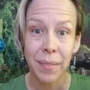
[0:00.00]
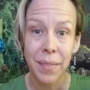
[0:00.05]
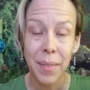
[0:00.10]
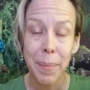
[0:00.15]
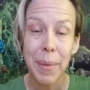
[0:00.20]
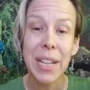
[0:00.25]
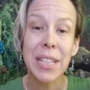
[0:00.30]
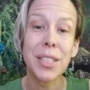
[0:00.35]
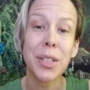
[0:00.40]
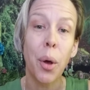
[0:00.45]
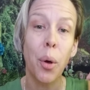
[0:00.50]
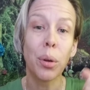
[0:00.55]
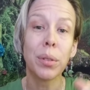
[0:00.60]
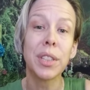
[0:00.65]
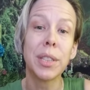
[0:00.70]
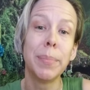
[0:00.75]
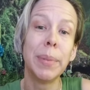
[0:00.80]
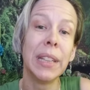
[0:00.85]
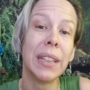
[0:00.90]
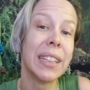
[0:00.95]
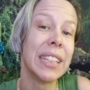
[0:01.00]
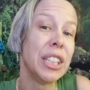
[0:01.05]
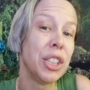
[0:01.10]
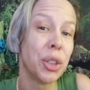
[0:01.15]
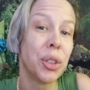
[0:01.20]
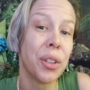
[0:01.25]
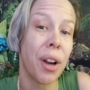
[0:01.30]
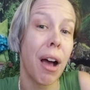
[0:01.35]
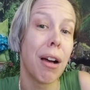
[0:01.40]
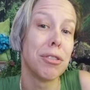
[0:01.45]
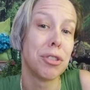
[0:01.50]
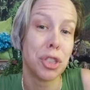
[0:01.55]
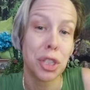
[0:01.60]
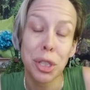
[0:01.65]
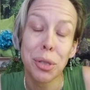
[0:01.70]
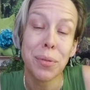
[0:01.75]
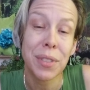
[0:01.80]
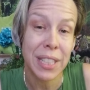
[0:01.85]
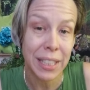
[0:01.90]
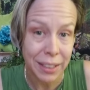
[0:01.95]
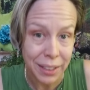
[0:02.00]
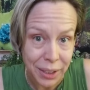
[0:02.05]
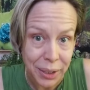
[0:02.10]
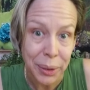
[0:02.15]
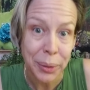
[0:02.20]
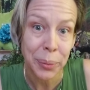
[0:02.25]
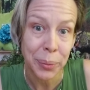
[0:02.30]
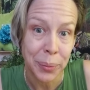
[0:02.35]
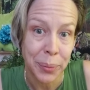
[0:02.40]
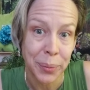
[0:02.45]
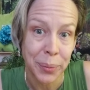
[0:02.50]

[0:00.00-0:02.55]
because ultimately you're not choosing you.